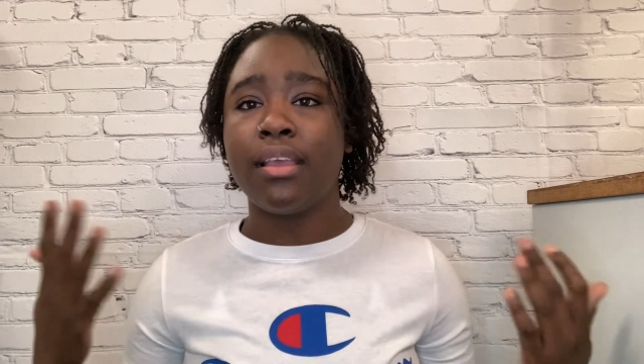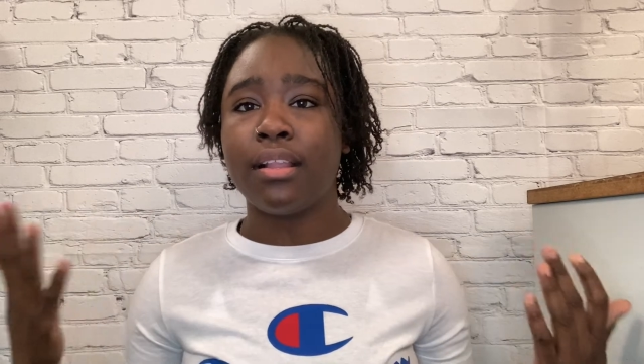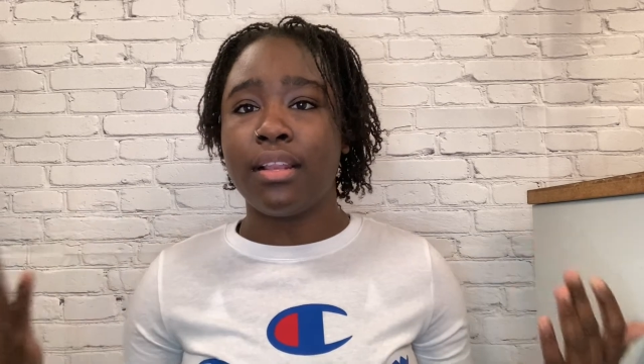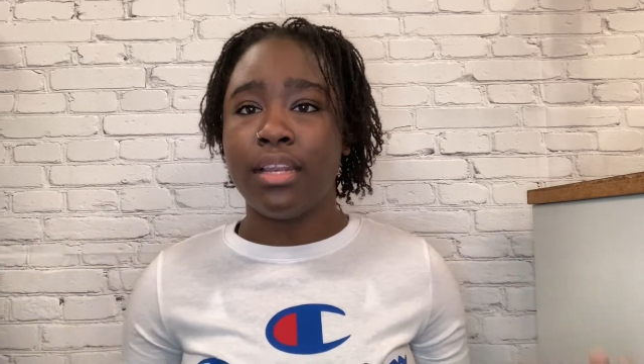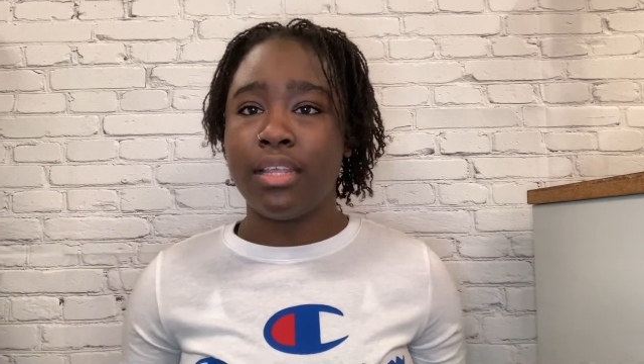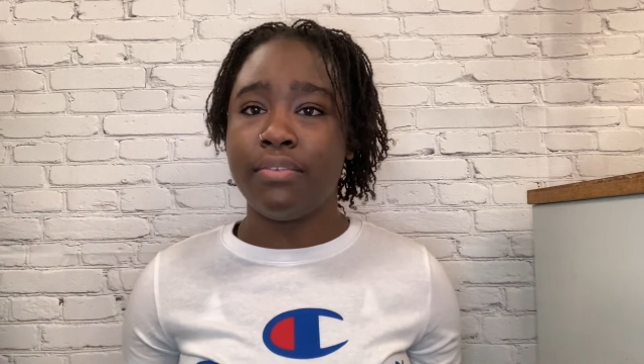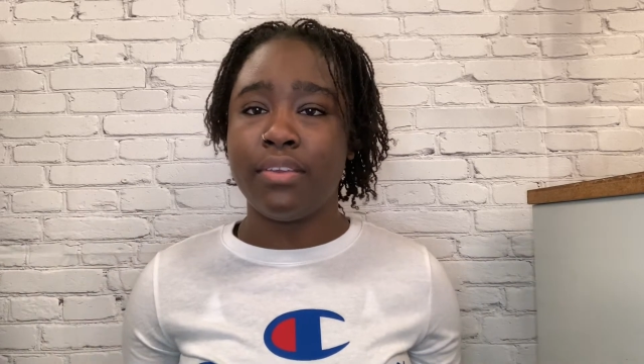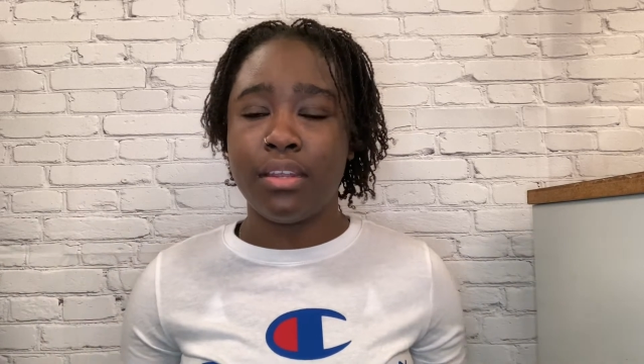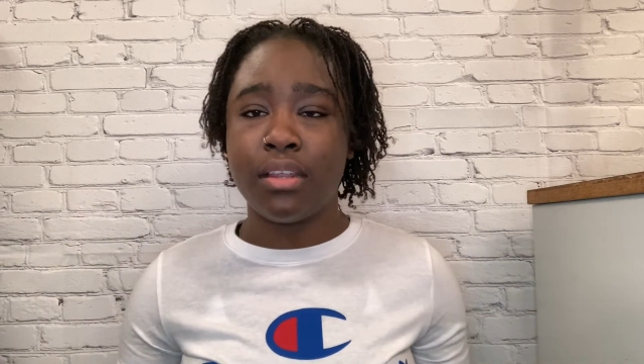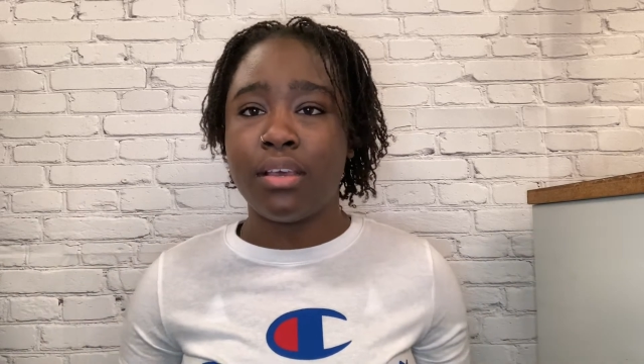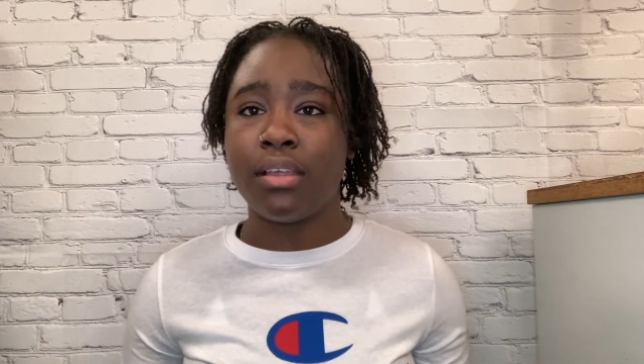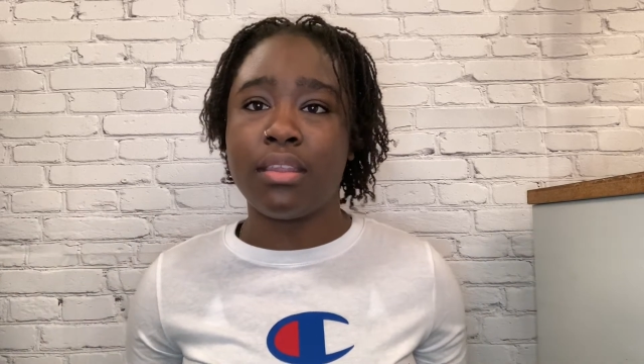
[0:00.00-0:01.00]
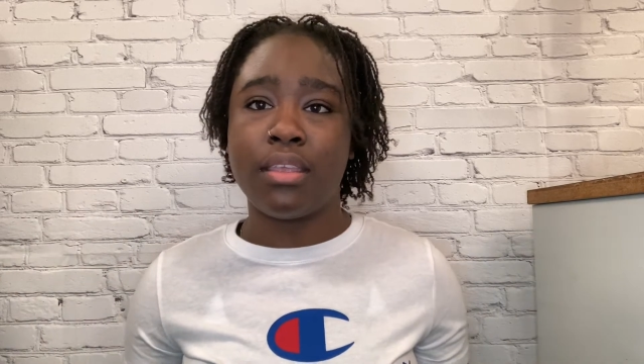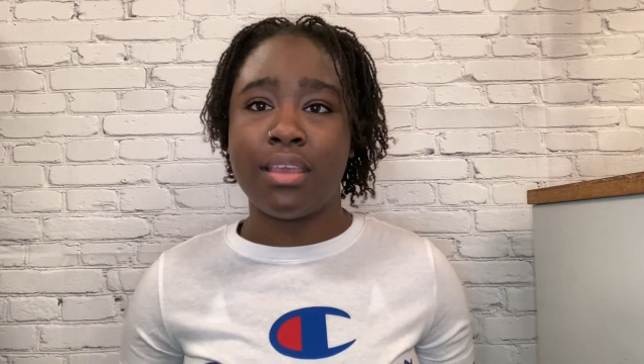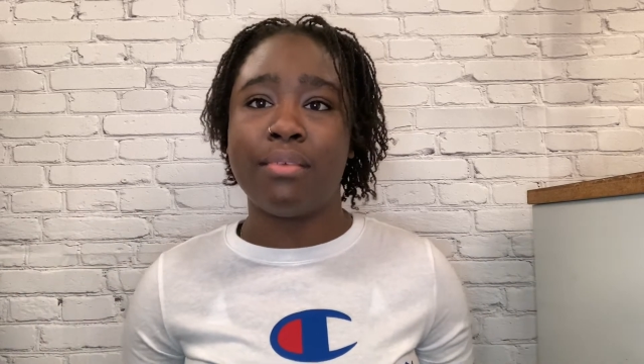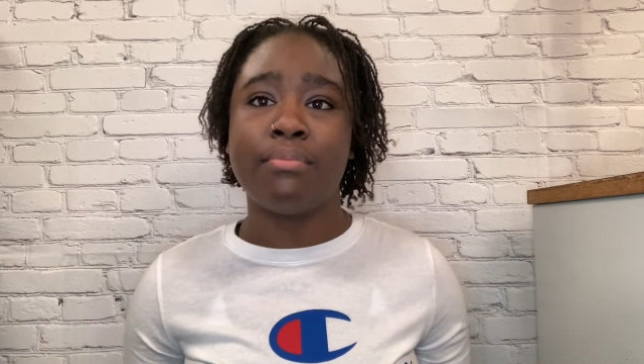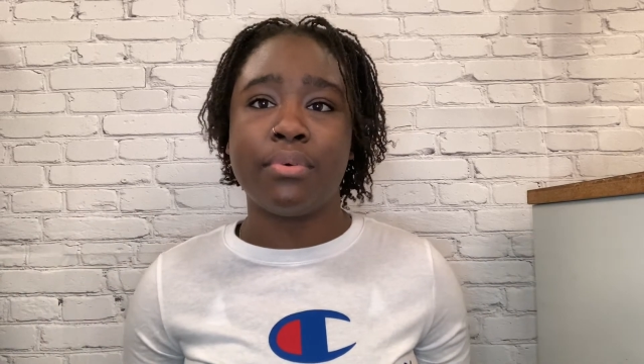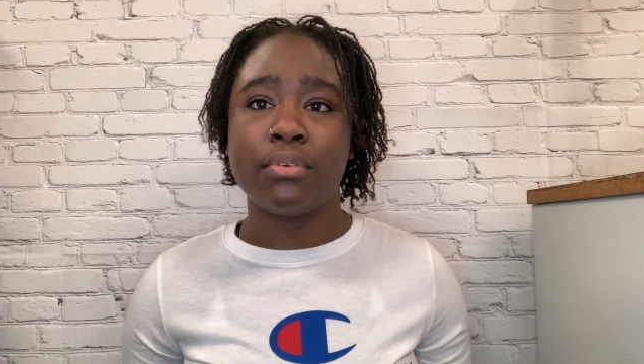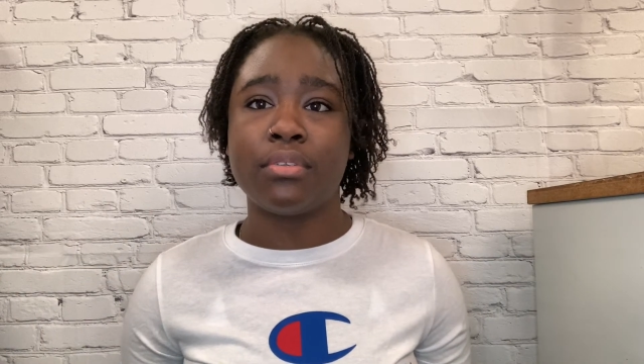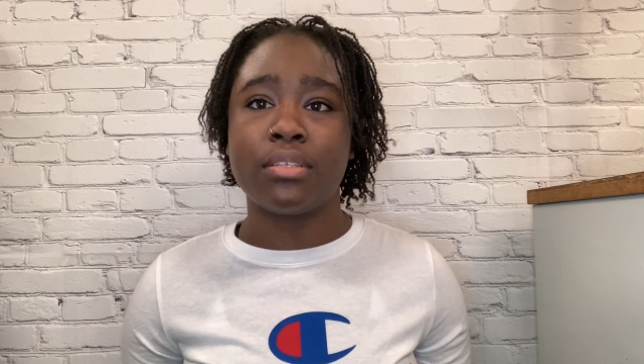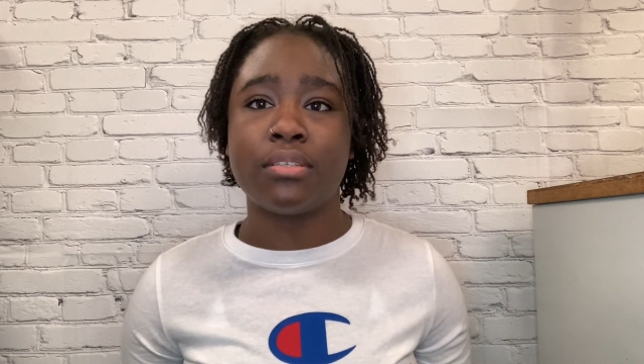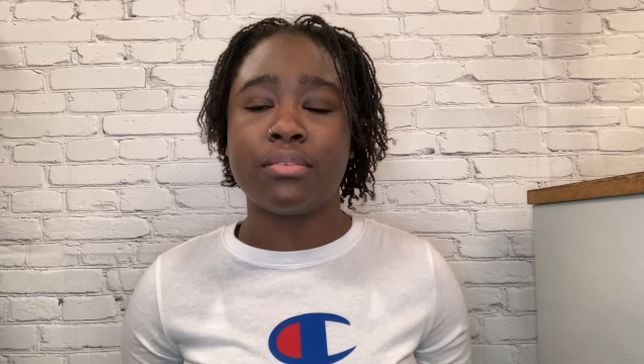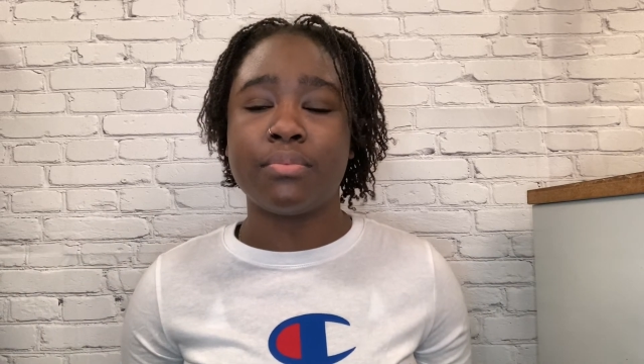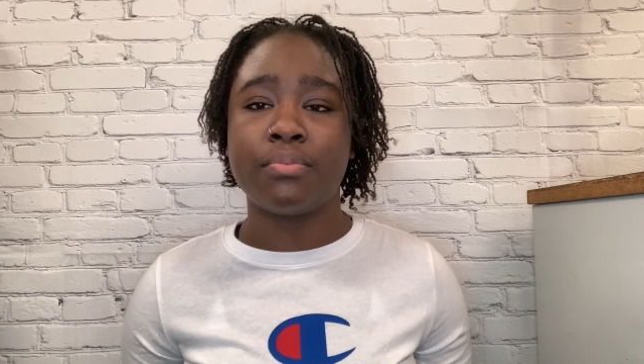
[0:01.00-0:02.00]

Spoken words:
living on campus.